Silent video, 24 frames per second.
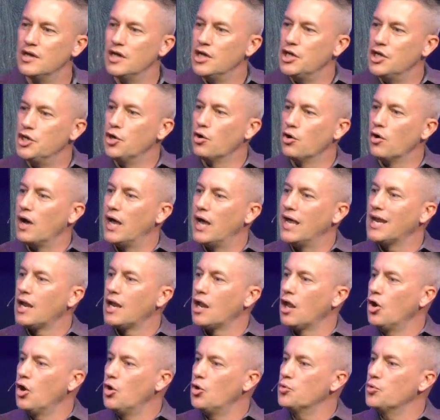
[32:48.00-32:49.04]
You're a
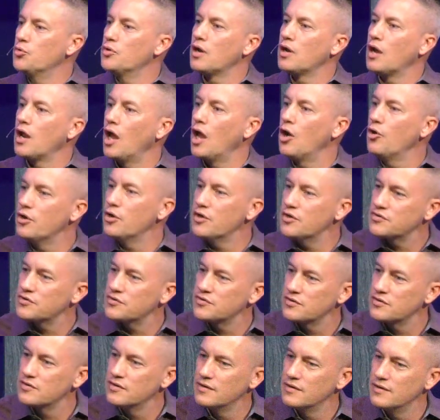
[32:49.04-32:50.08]
lone
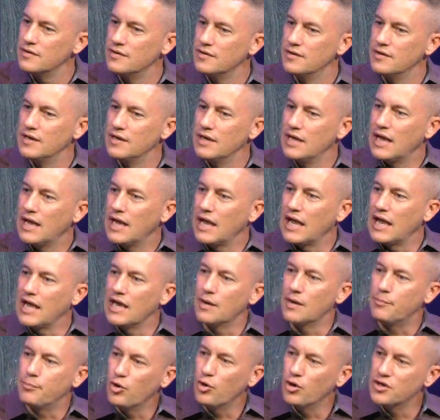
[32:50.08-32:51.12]
lotus in
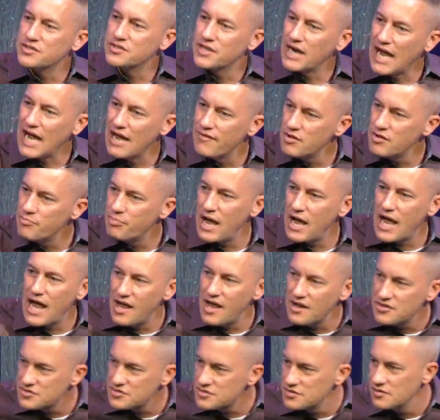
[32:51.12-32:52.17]
a poison ivy
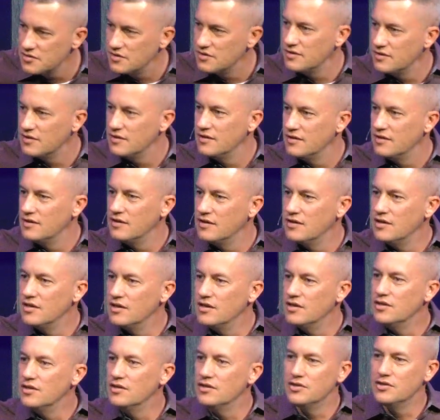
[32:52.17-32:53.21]
patch.
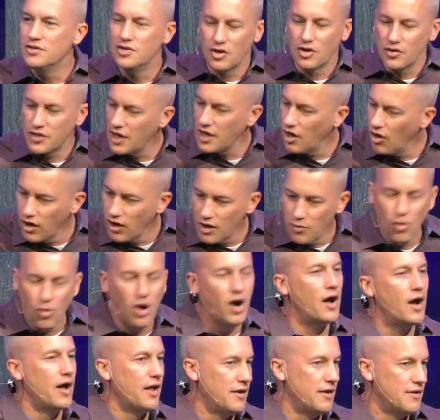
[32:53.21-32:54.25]
You're the only
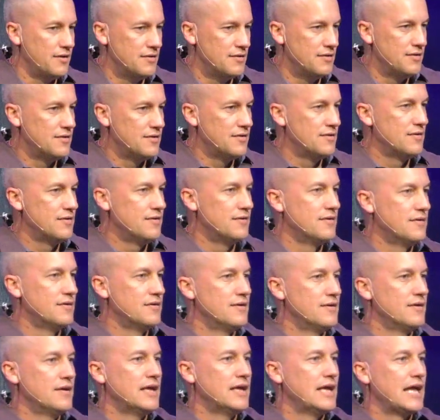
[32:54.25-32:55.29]
one.
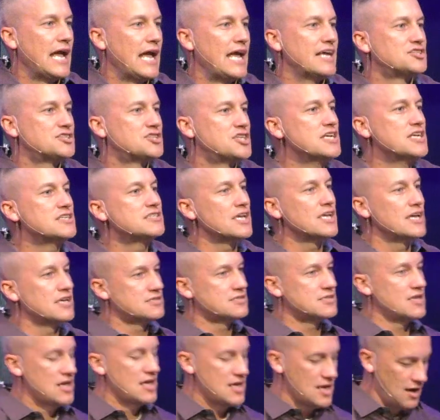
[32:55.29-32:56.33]
And she says
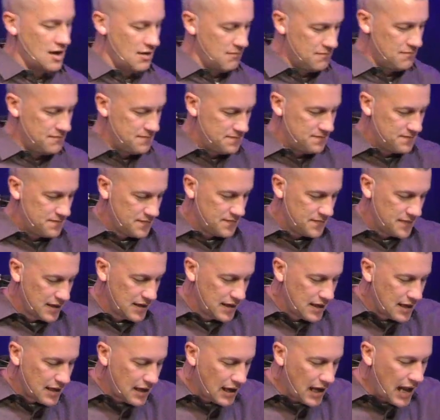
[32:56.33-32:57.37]
to him,
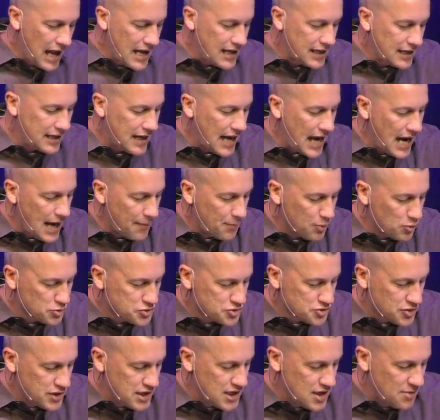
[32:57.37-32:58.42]
like an apple
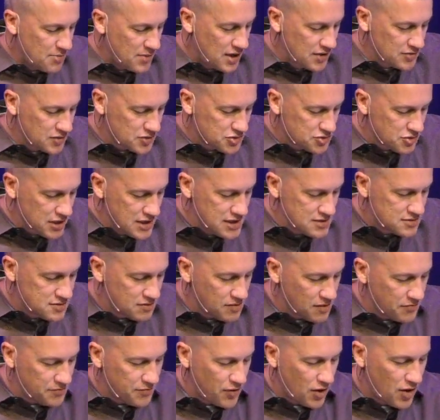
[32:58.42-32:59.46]
tree among the trees of
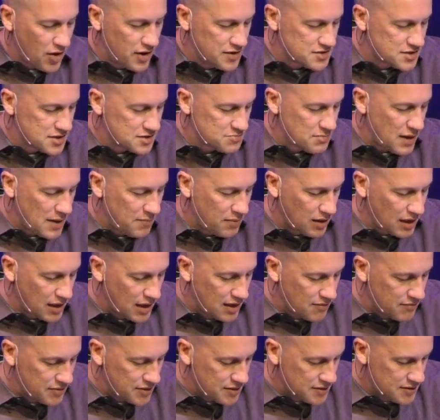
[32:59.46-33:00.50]
the forest is my
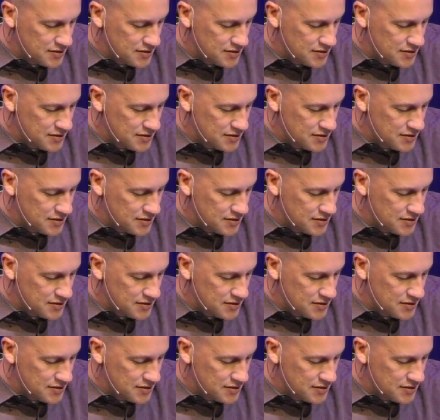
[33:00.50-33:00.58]
beloved